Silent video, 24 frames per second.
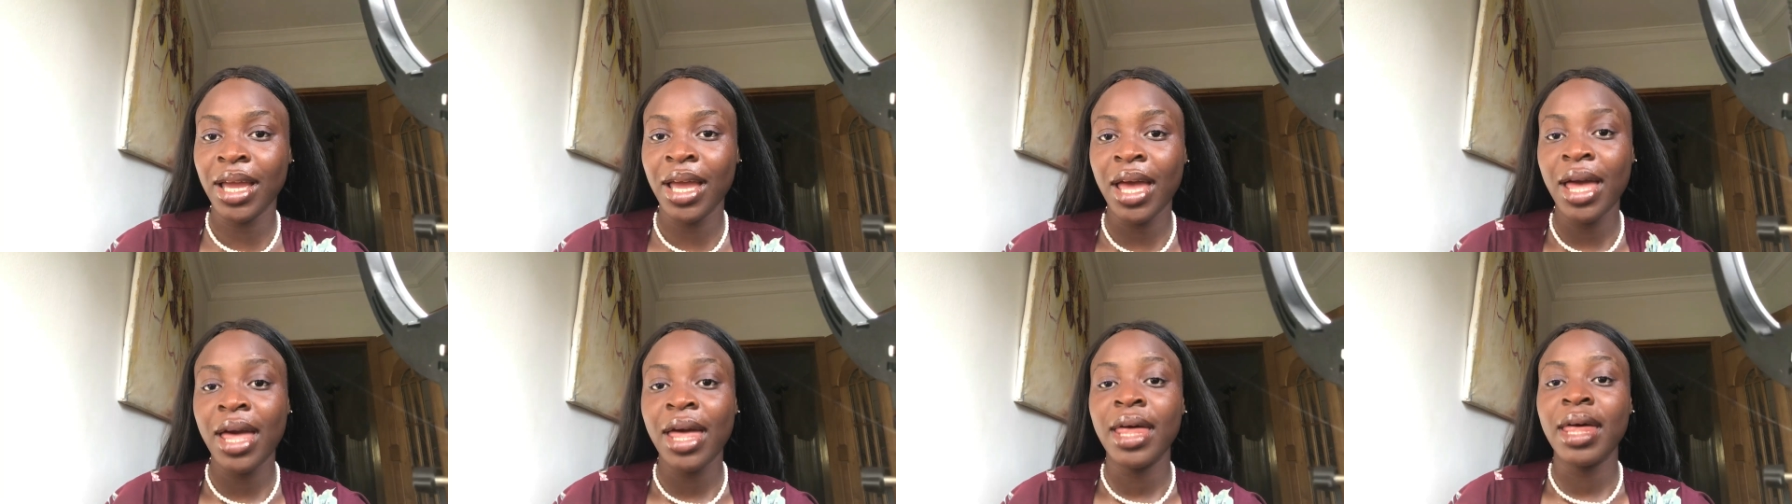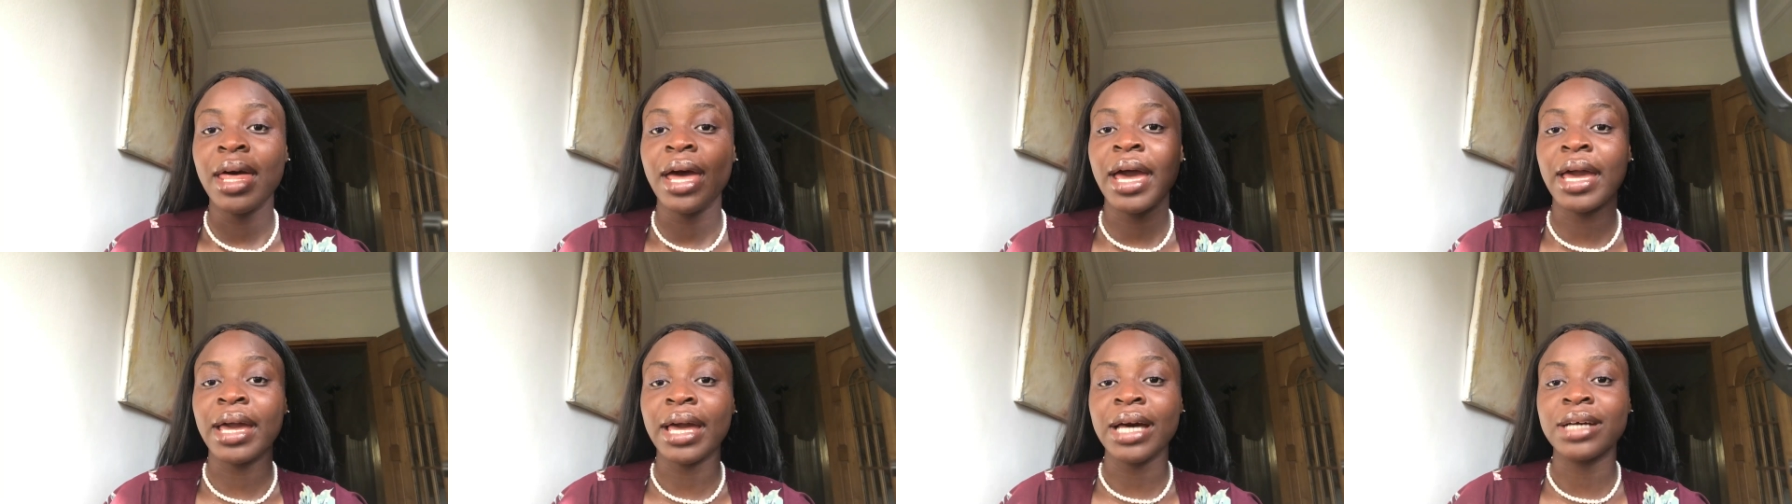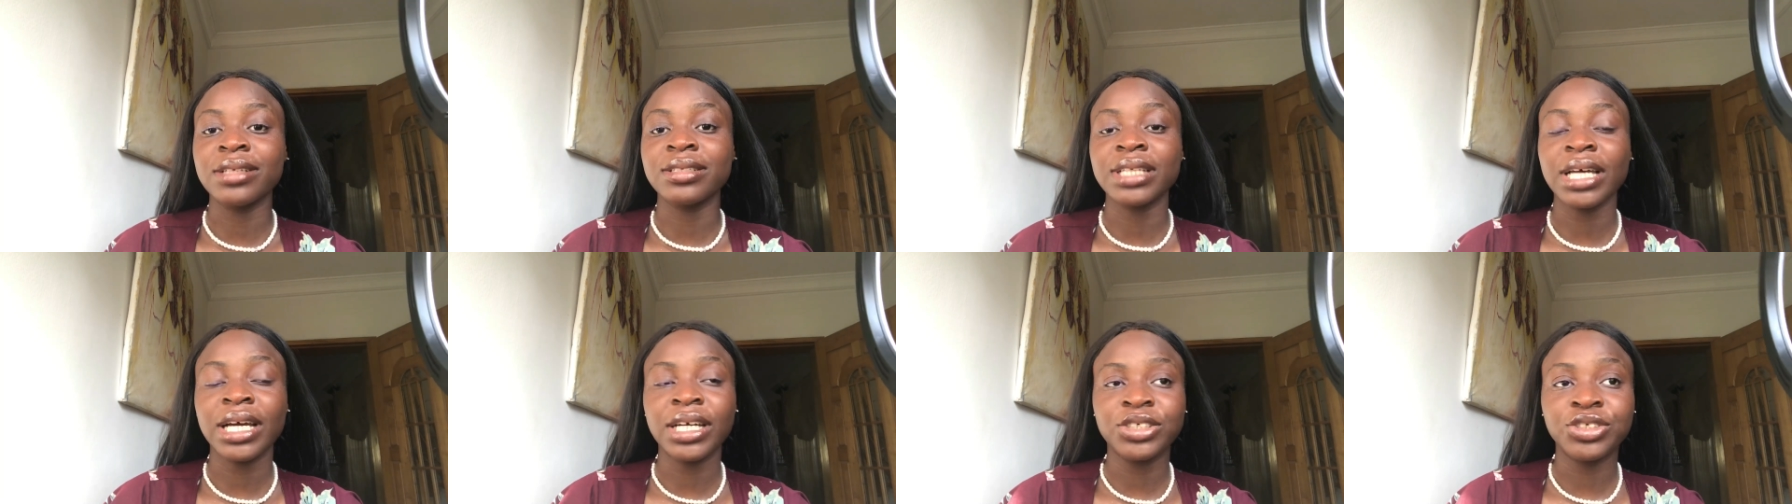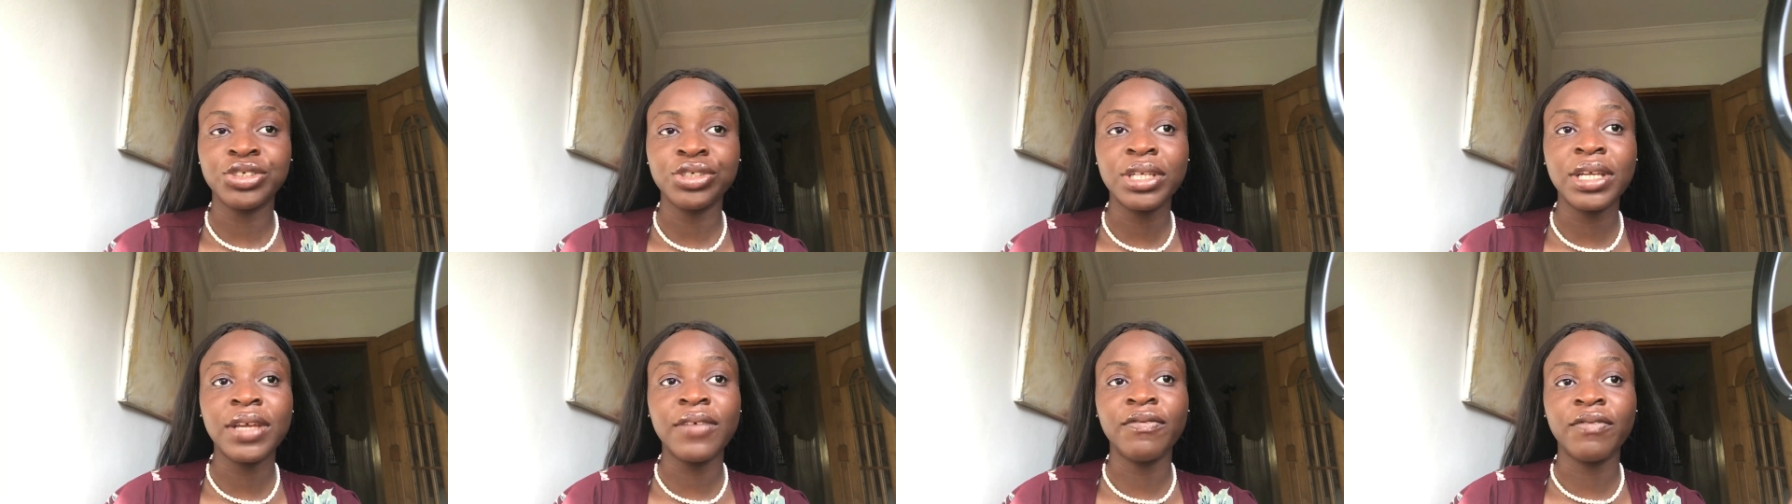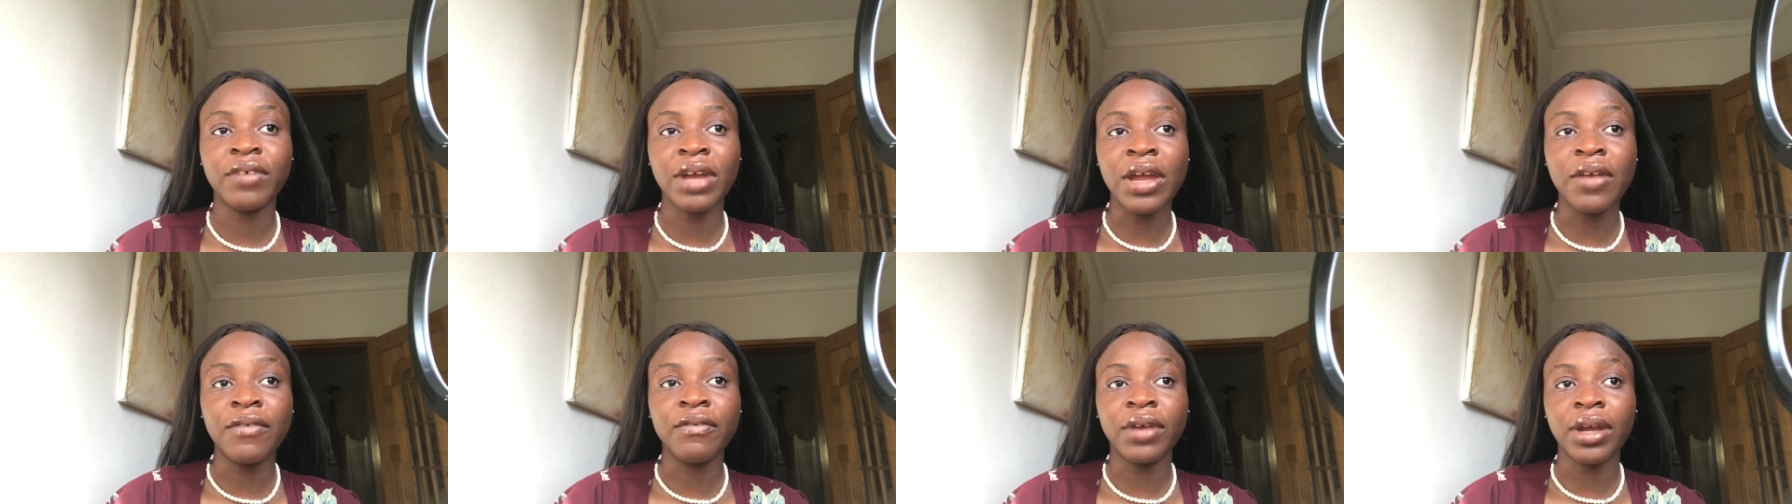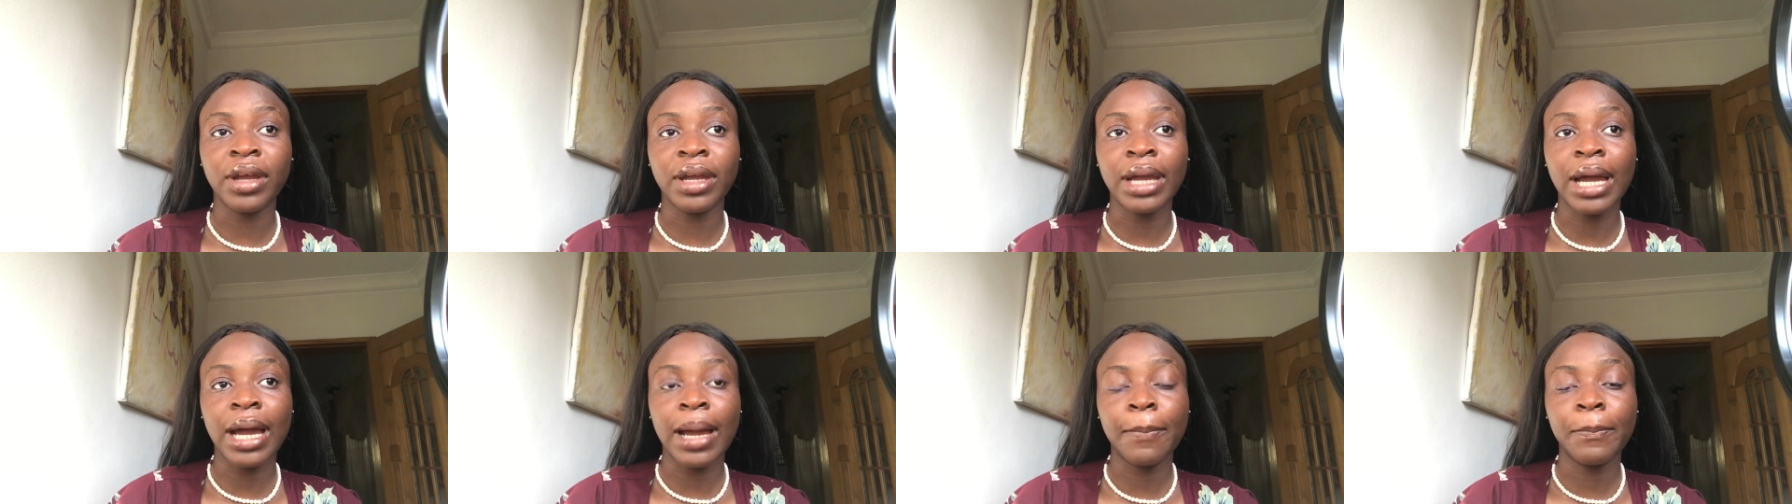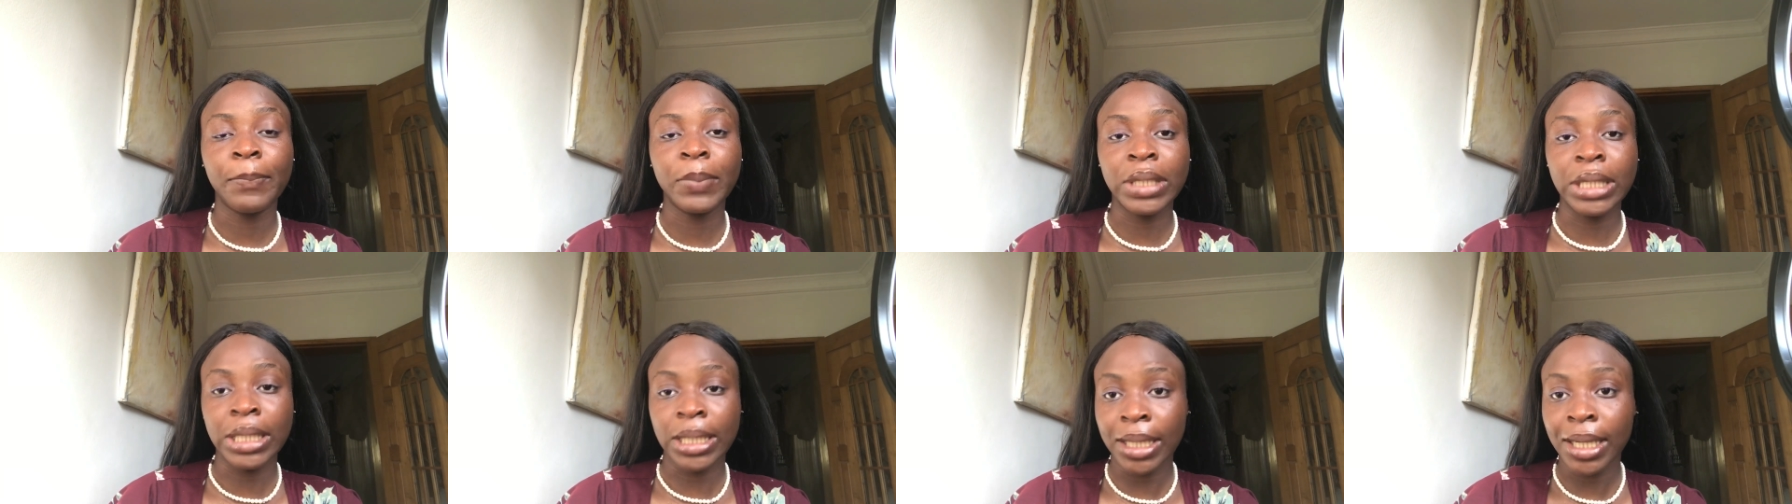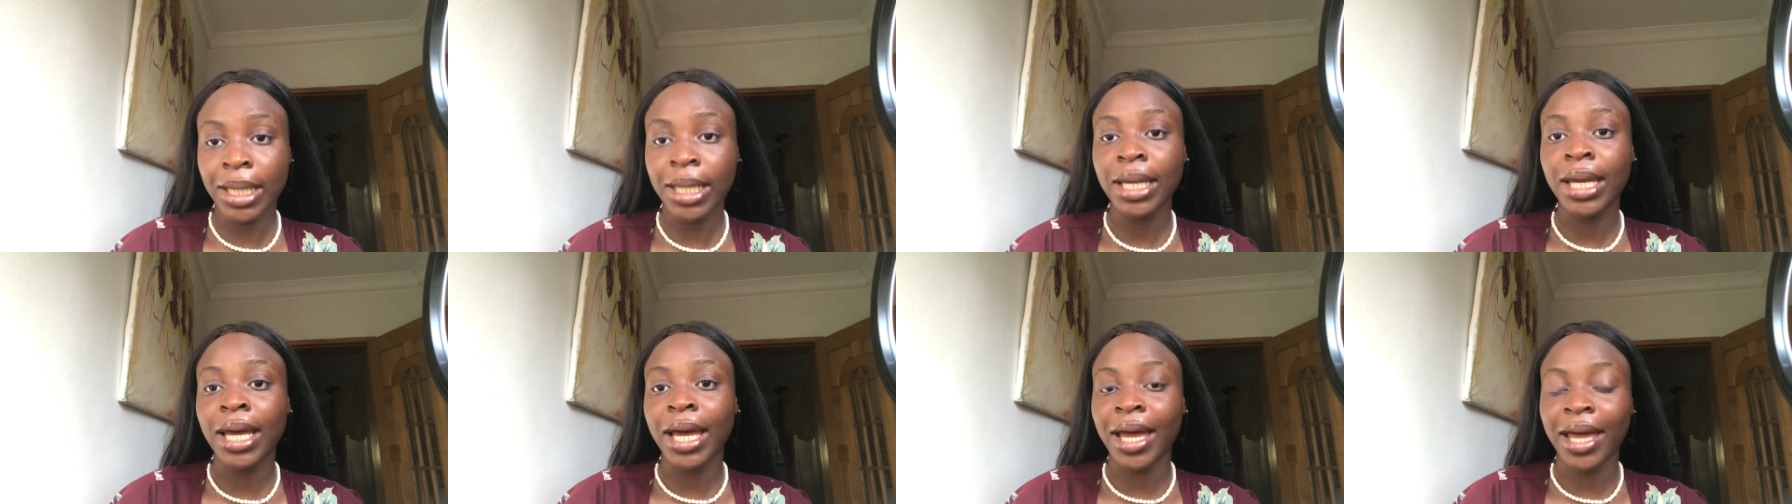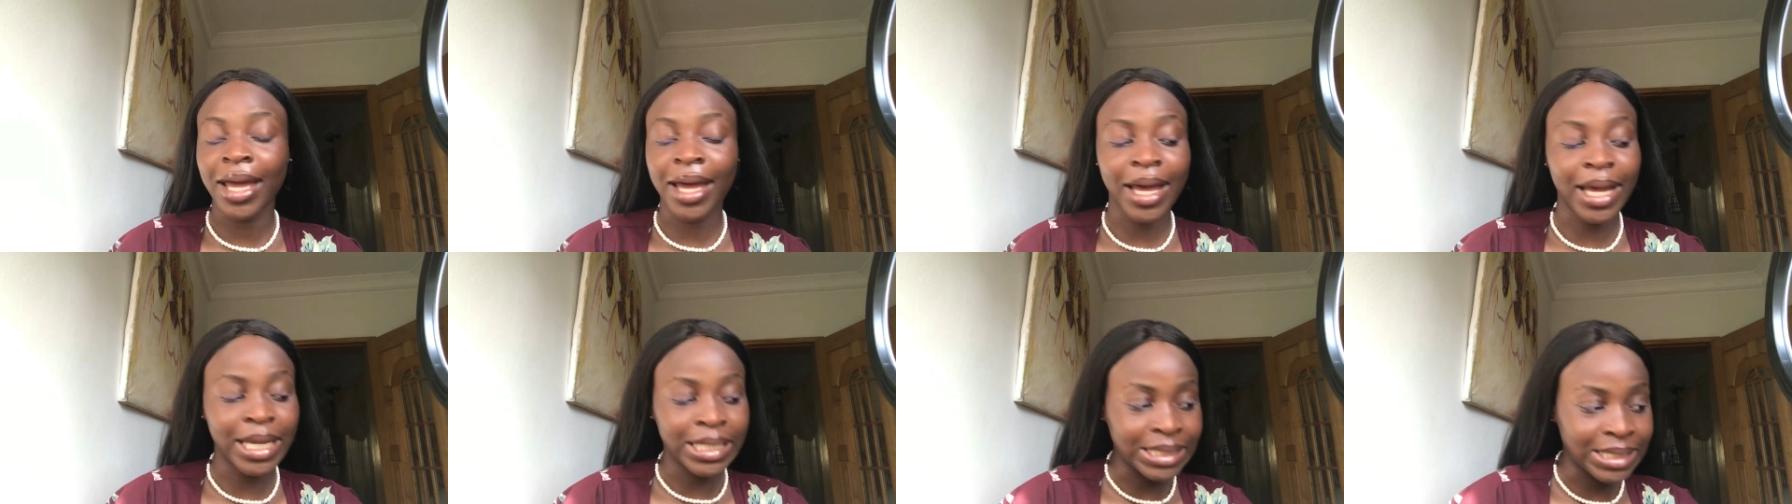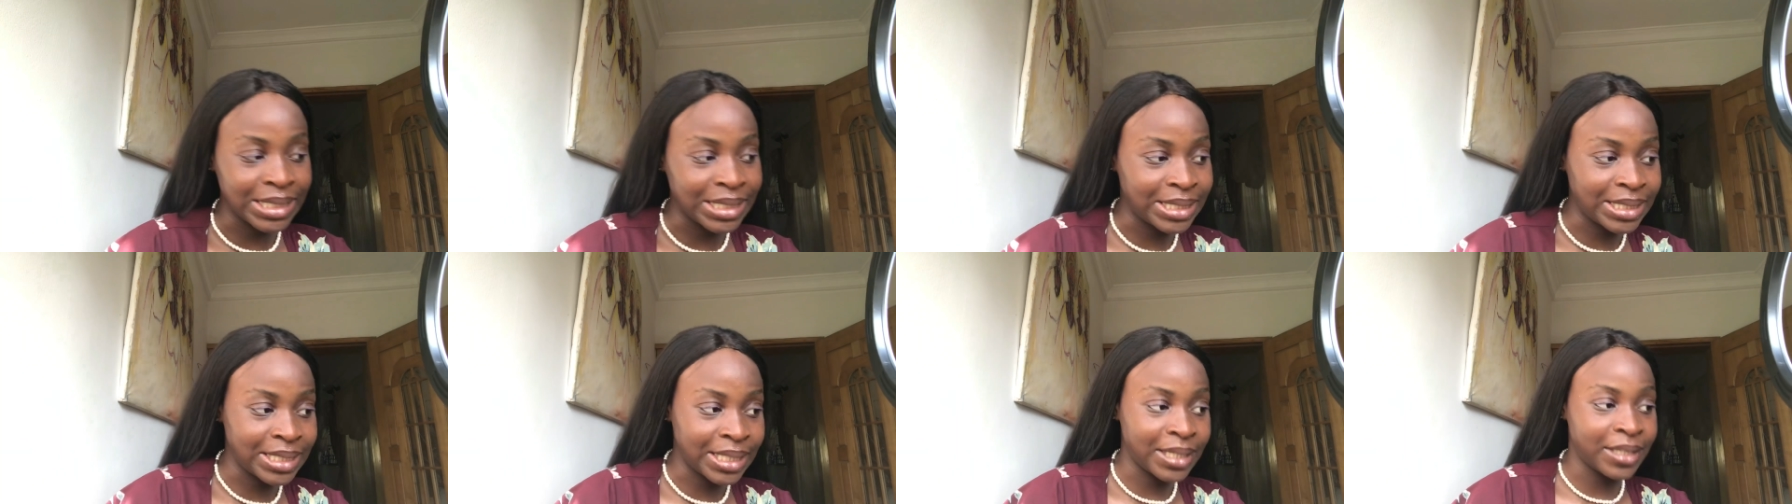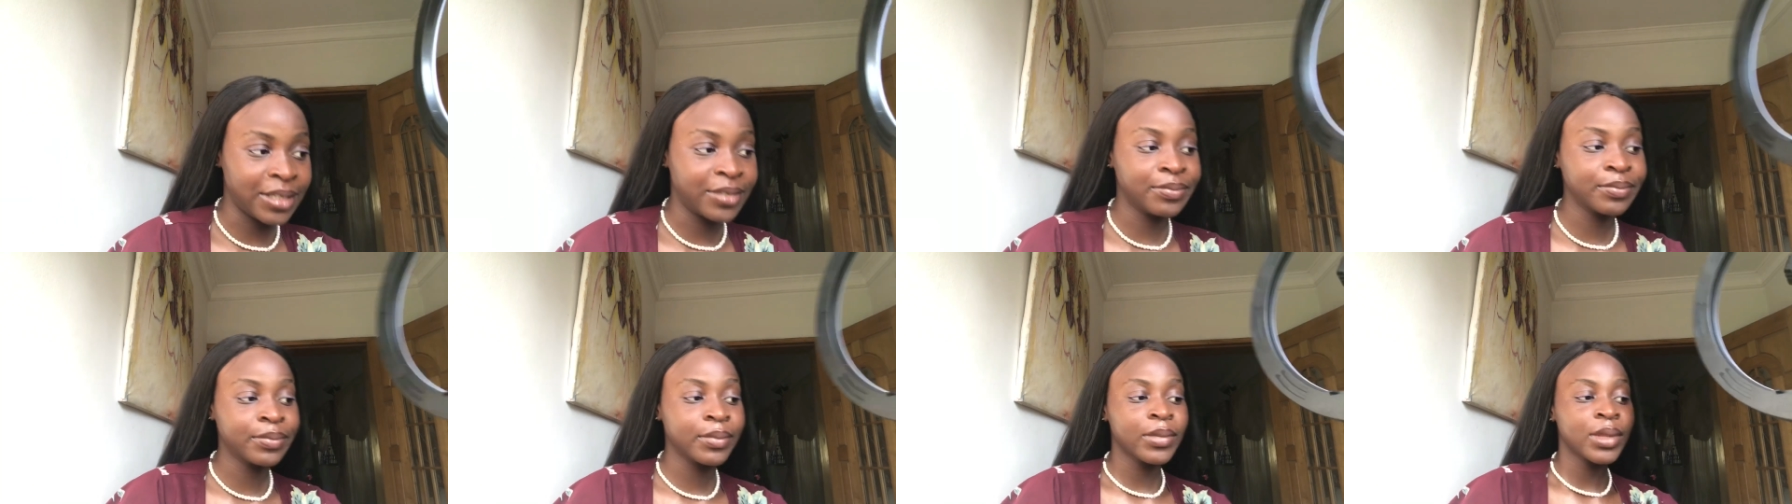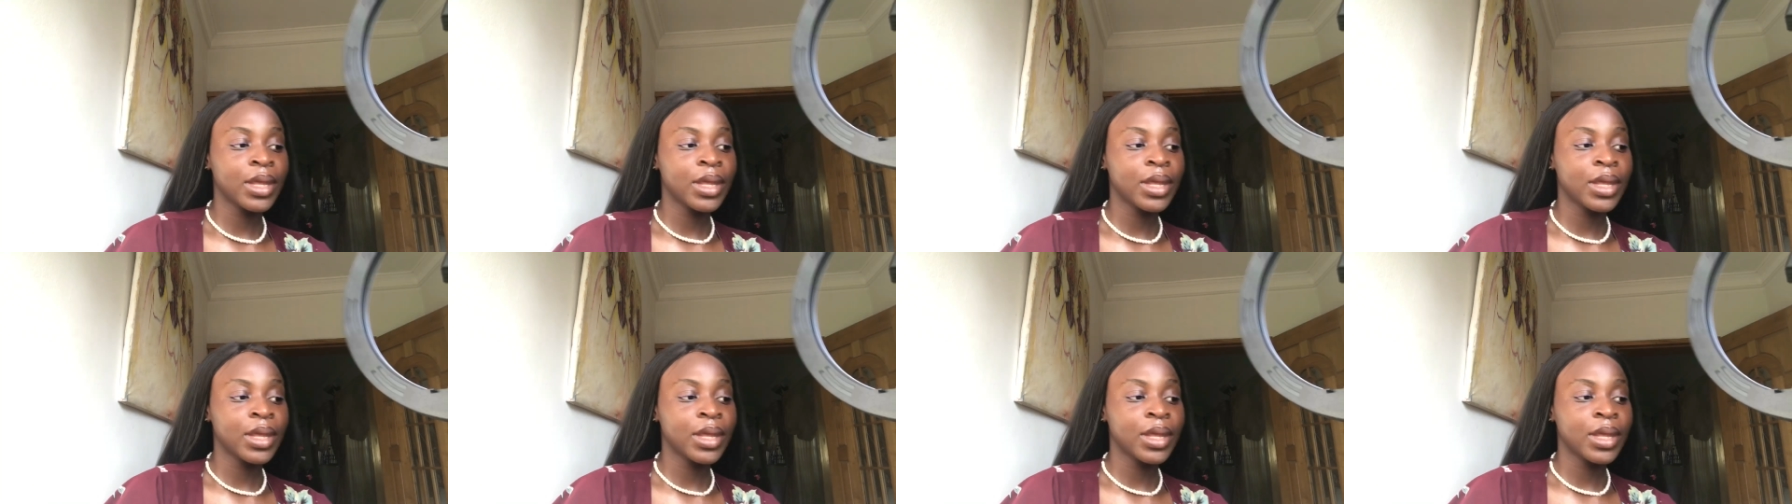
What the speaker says: Like I was actually very happy I had the day.